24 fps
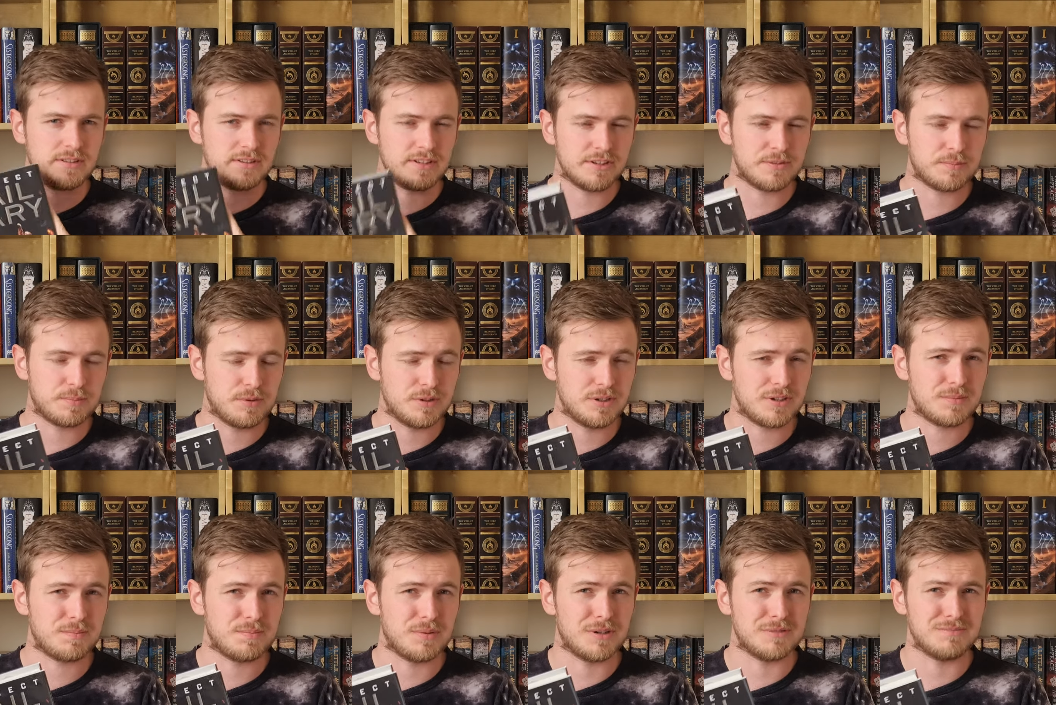in this
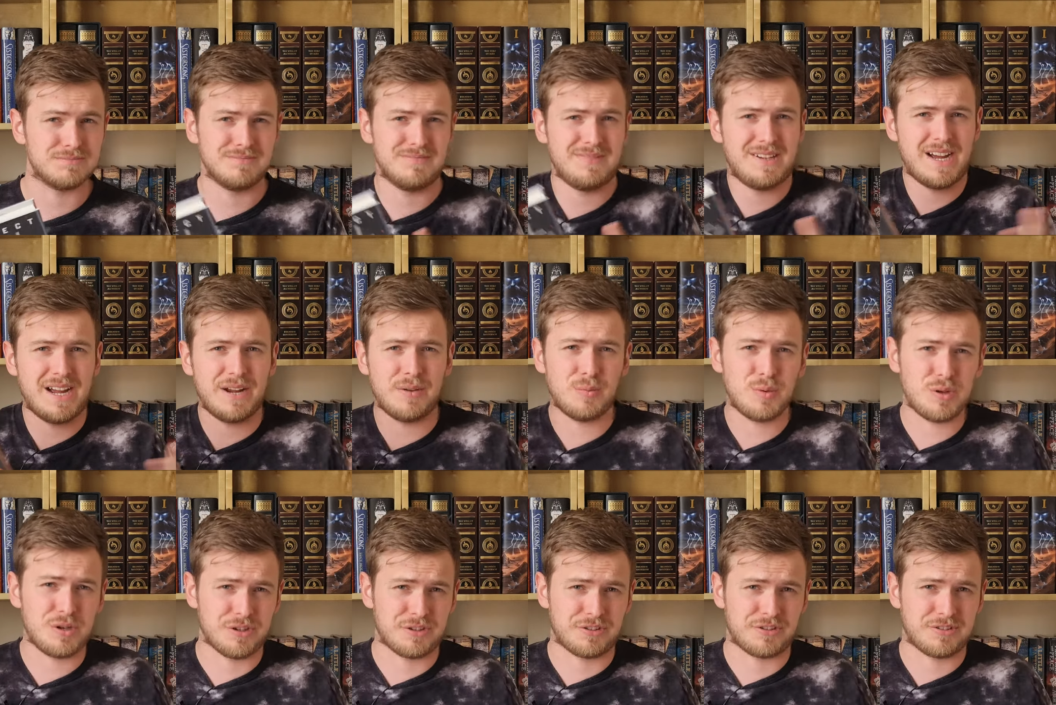book, but I
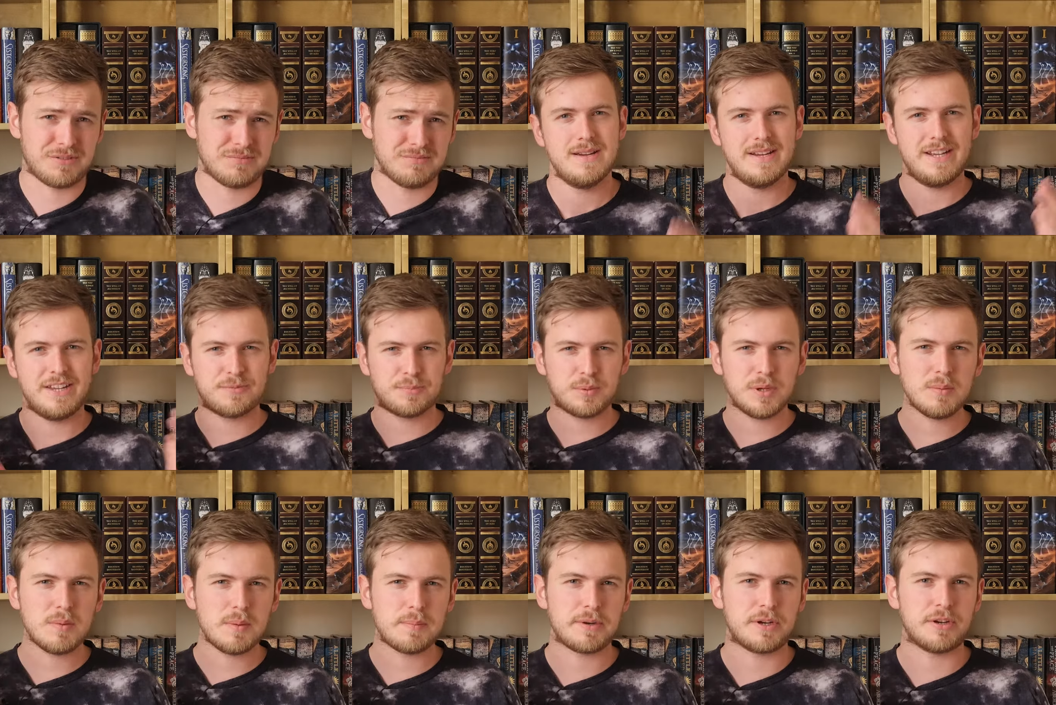was. It's
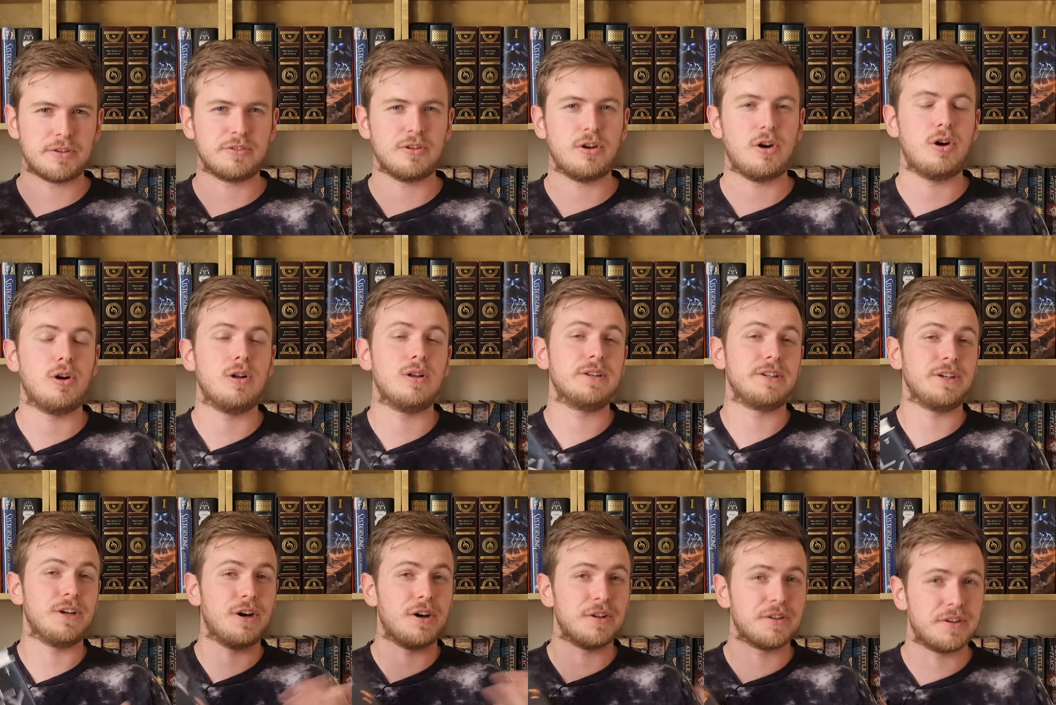probably because all
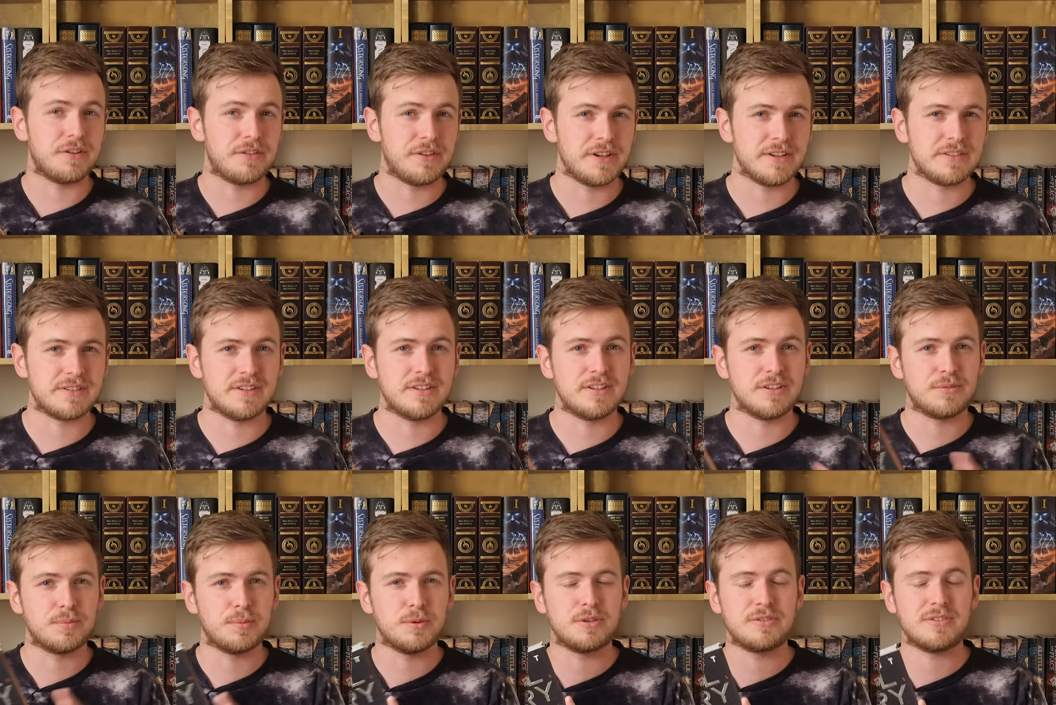the other things in
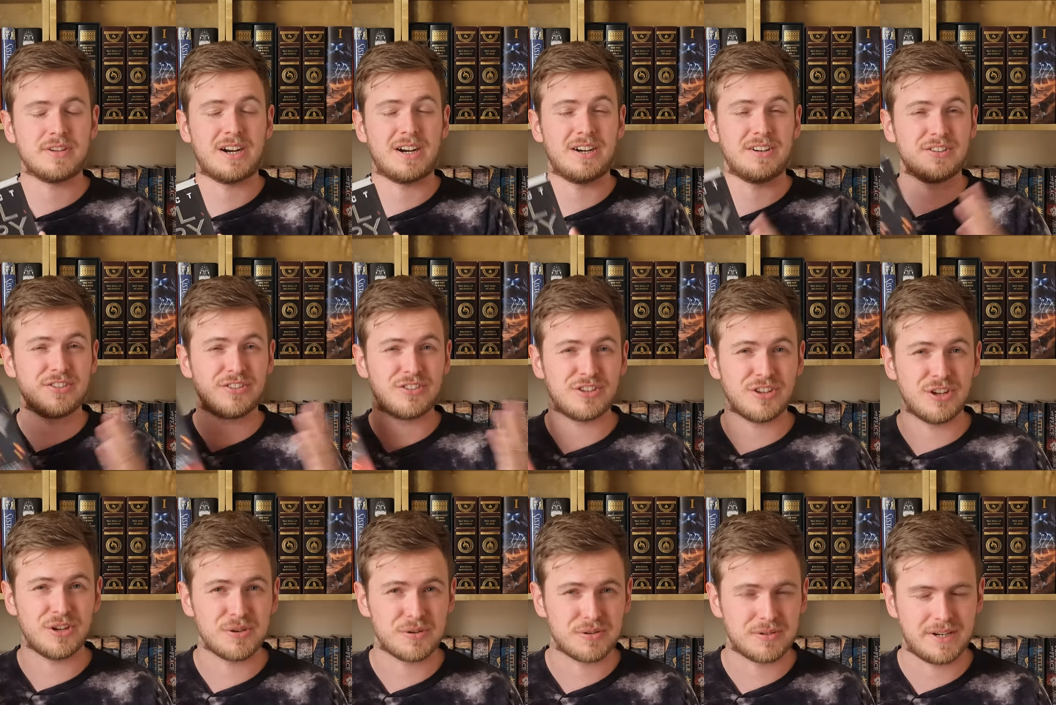this book are
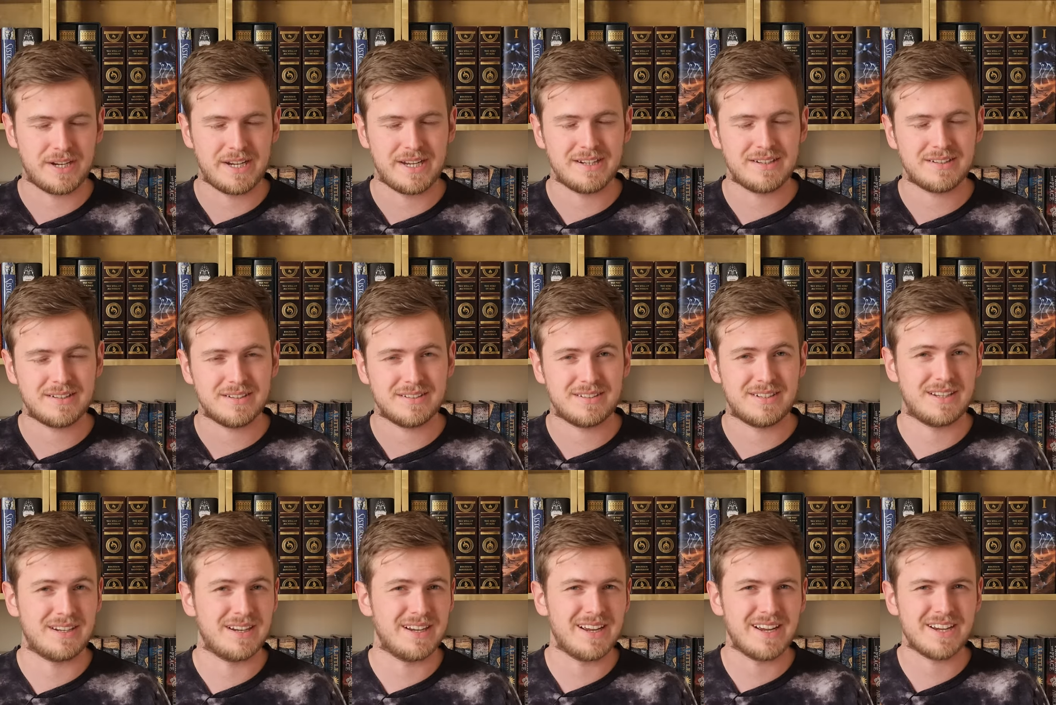so great
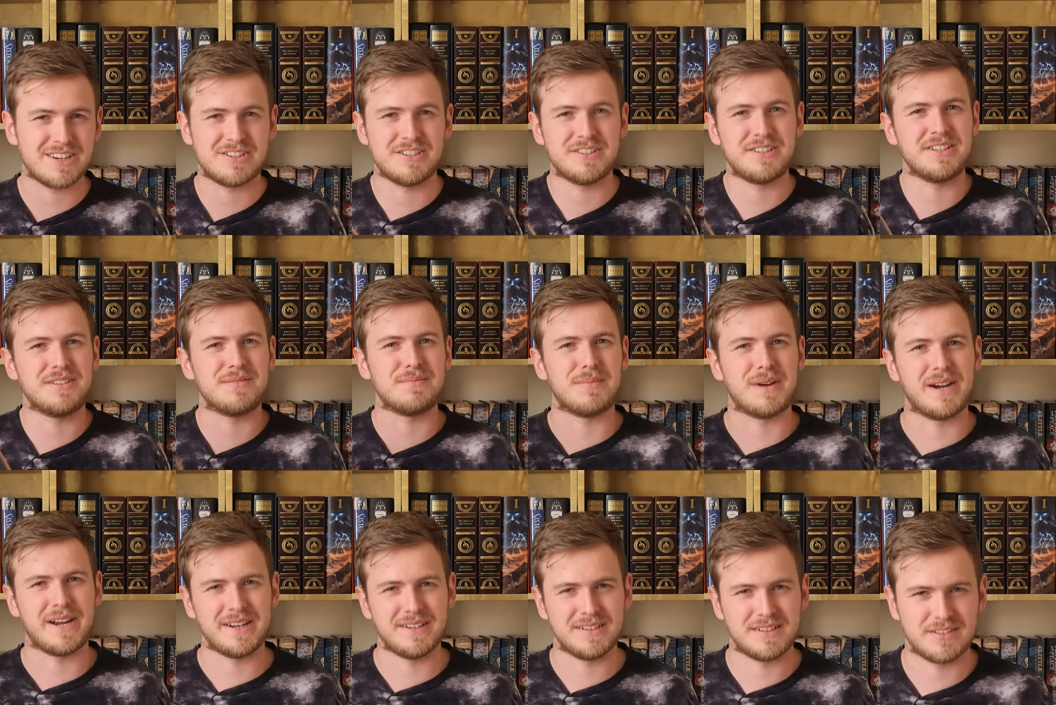that I actually didn't
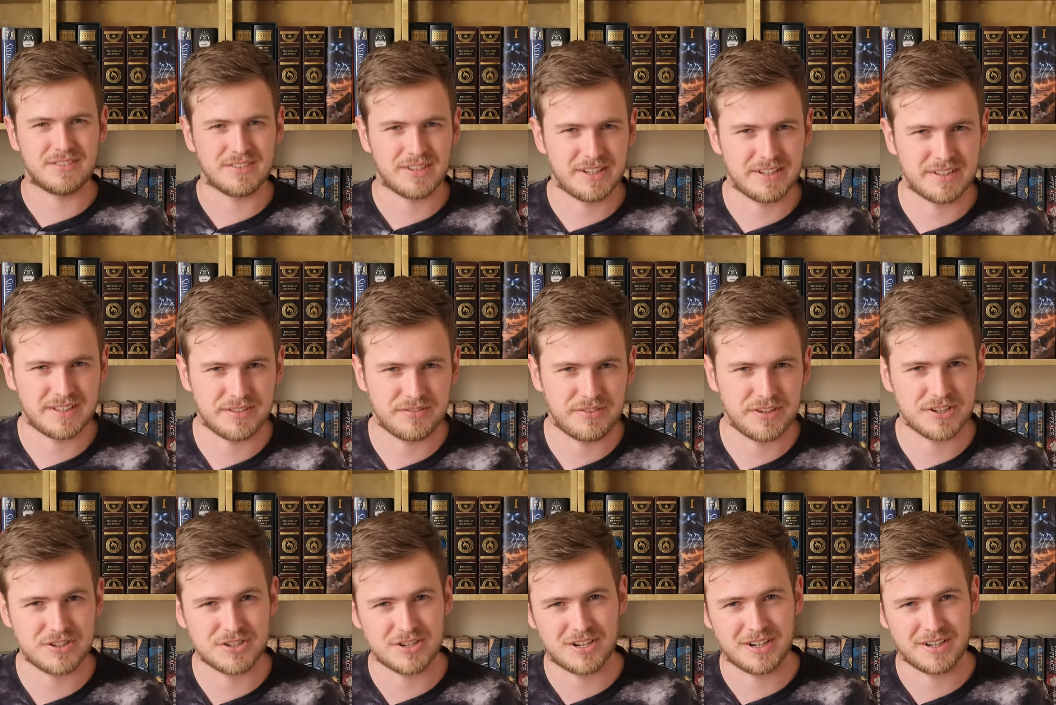mind the
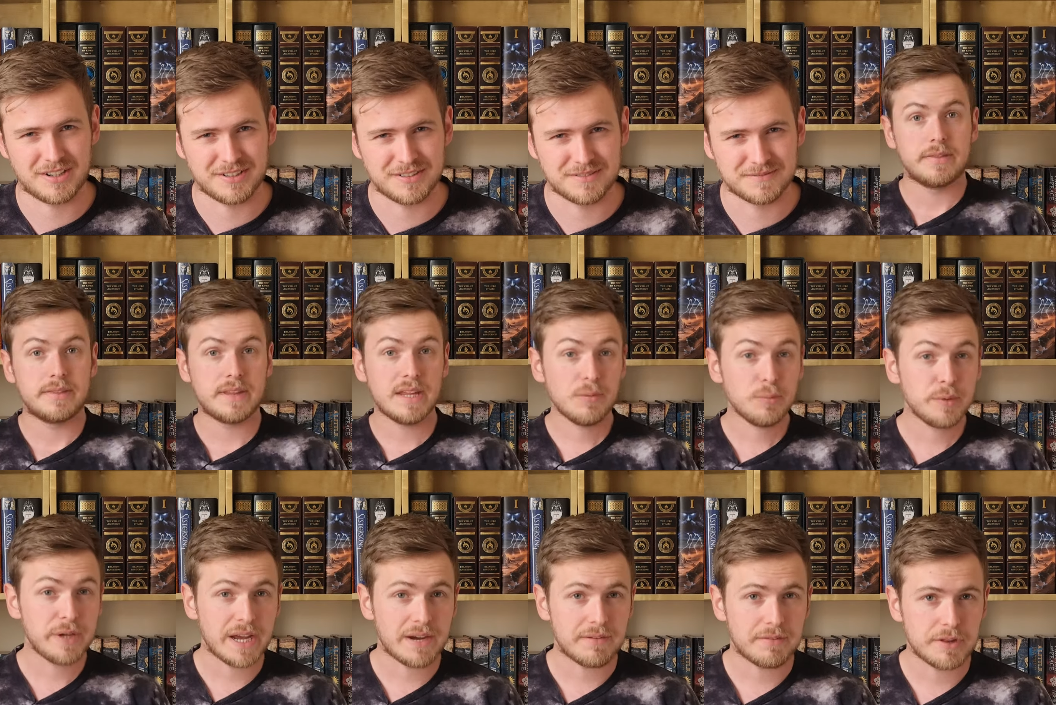scientific jargon. Then
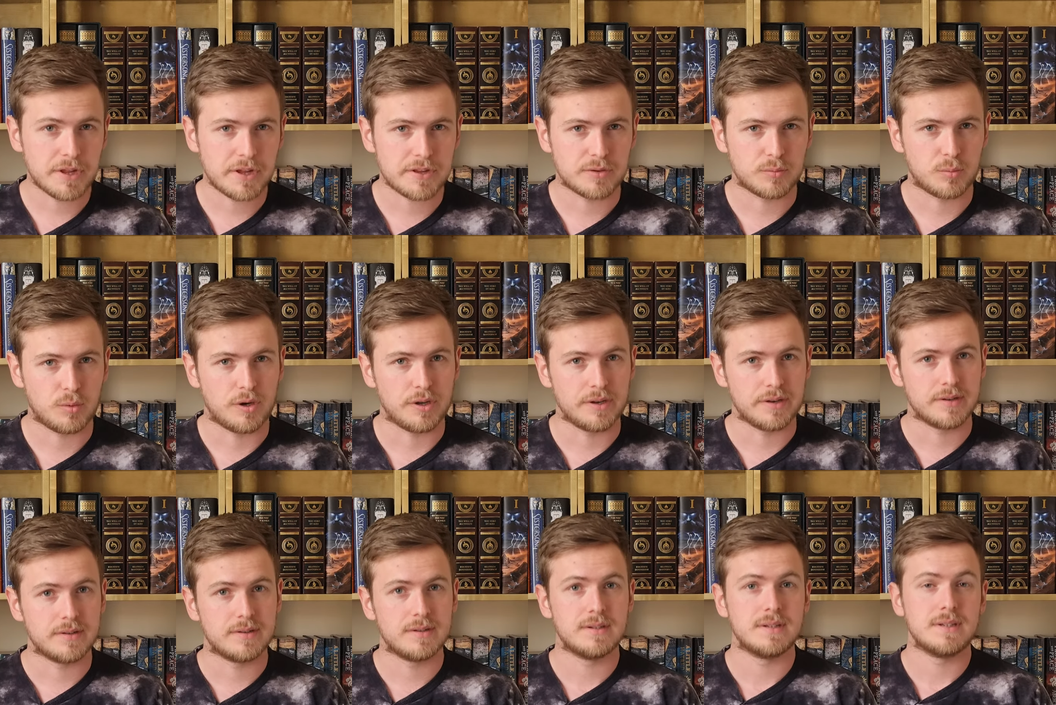we have another one,